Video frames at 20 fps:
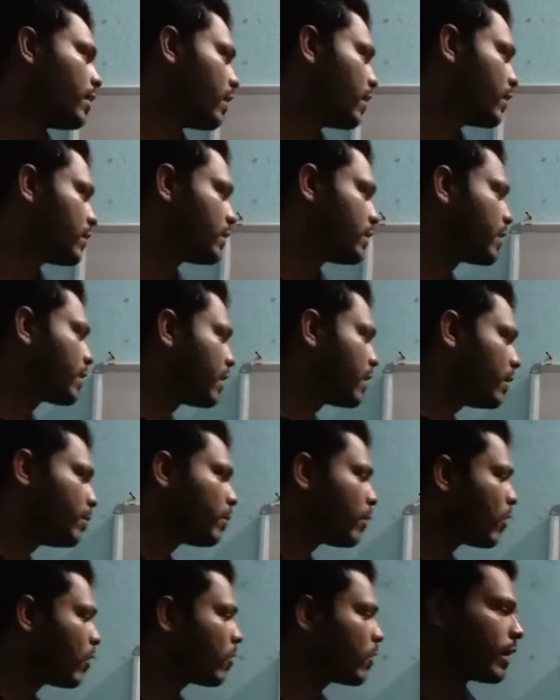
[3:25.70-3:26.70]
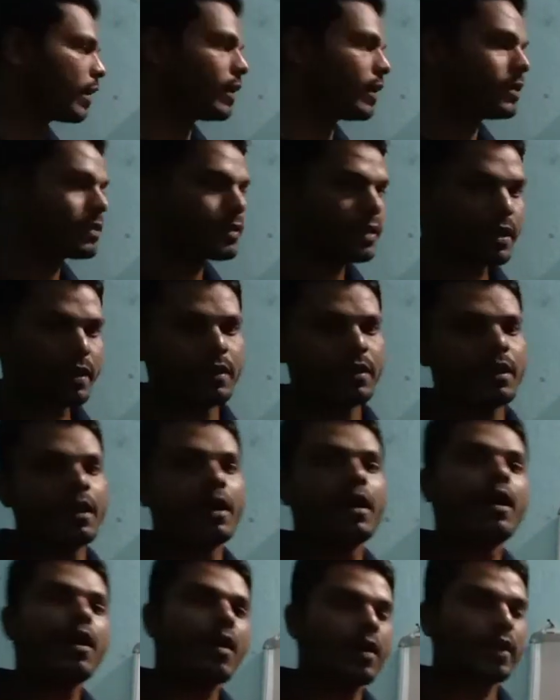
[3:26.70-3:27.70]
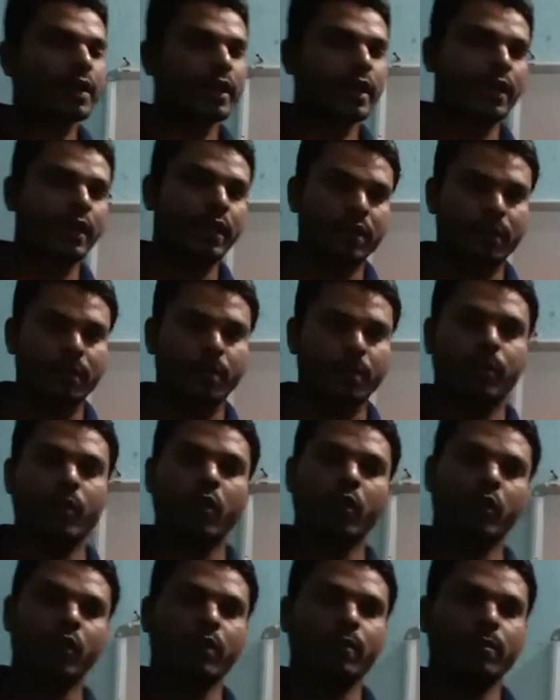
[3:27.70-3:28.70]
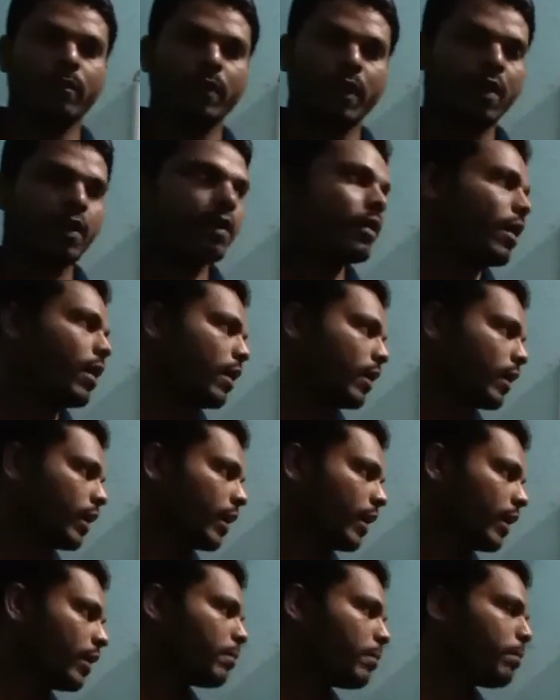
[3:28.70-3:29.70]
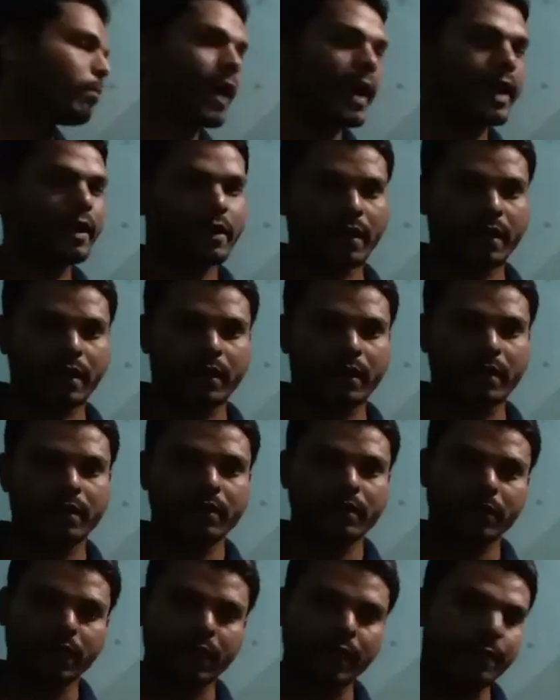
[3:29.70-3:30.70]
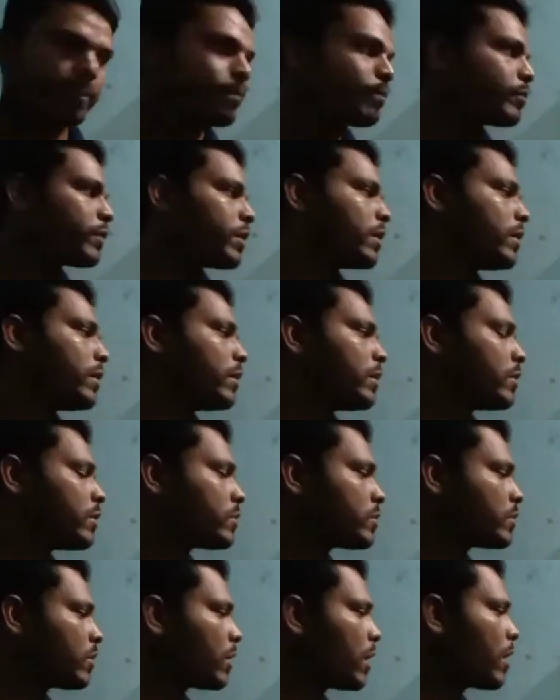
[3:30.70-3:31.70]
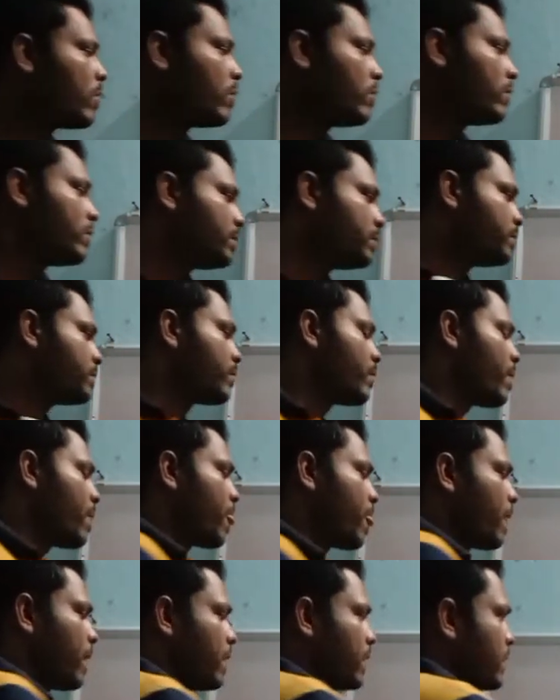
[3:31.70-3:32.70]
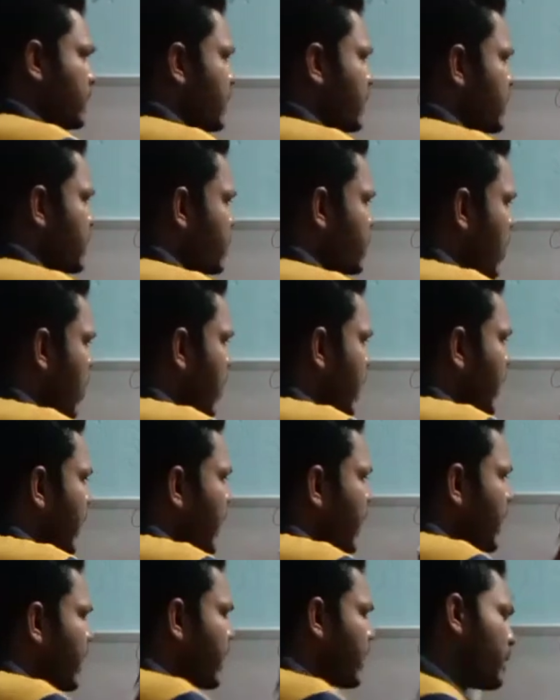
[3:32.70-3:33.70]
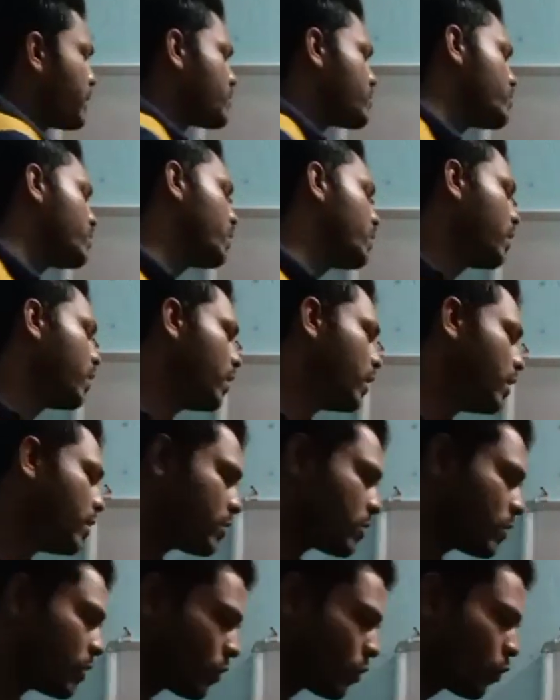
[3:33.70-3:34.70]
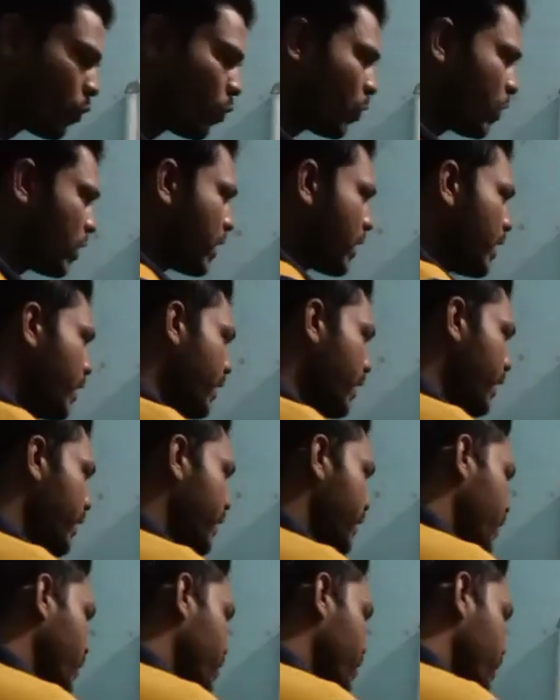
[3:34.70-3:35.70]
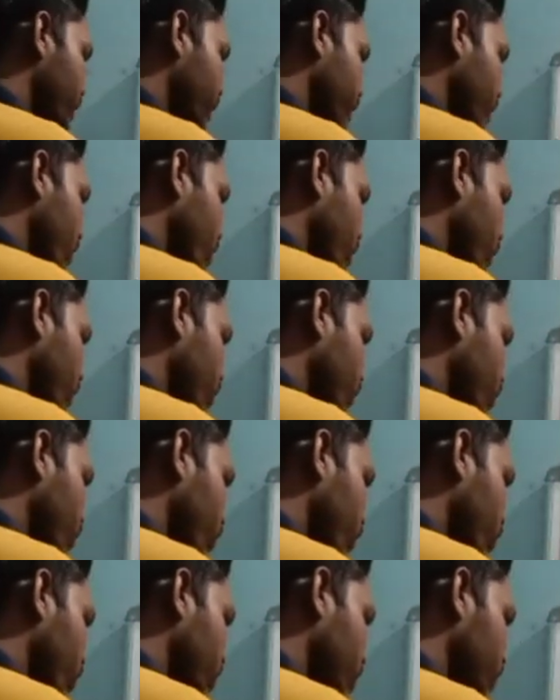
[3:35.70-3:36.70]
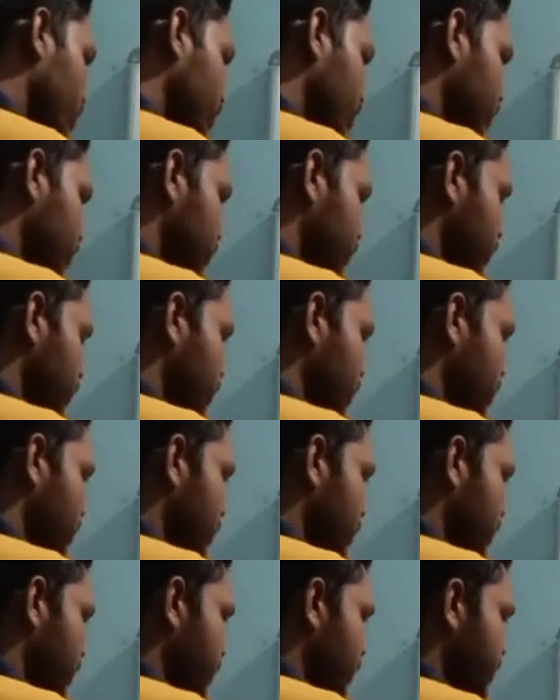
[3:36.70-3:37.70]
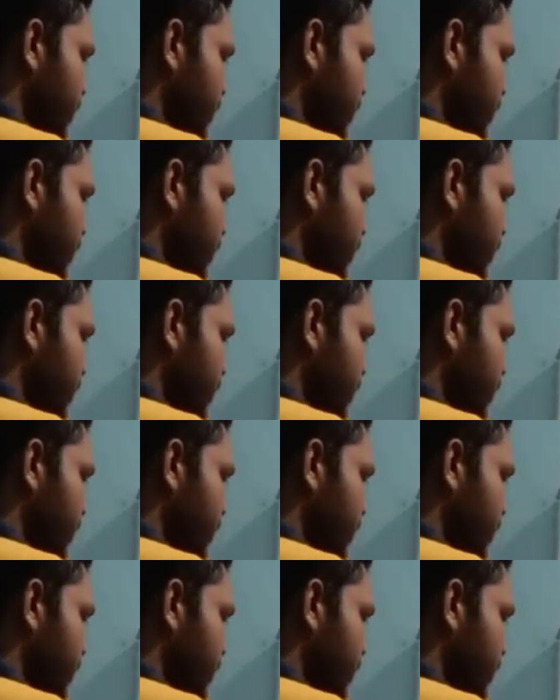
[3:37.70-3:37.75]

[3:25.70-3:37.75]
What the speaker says: that compound is a organic compound or organic matter, right? So now this organic chemistry is totally depend on what, this